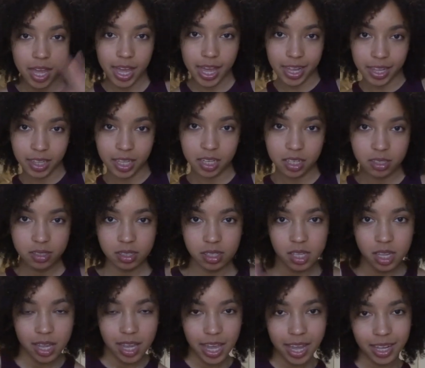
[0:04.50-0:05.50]
is,
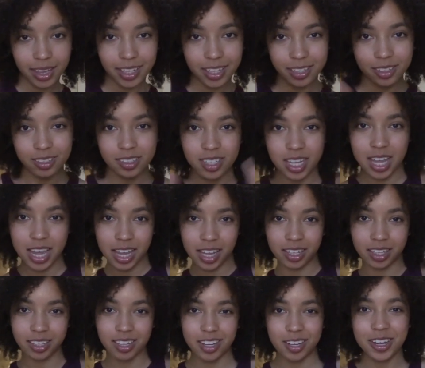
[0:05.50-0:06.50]

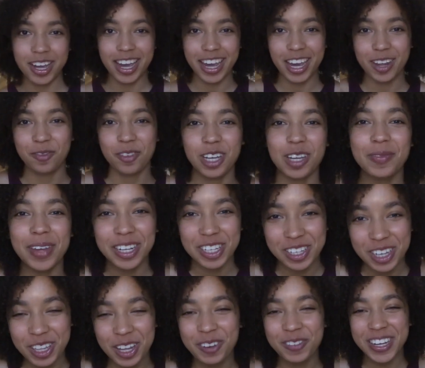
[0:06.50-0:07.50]
hello, and welcome back
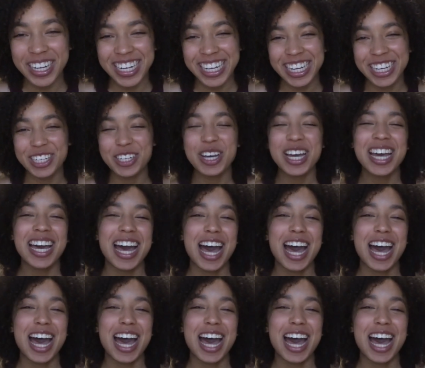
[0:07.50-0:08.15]
to another video.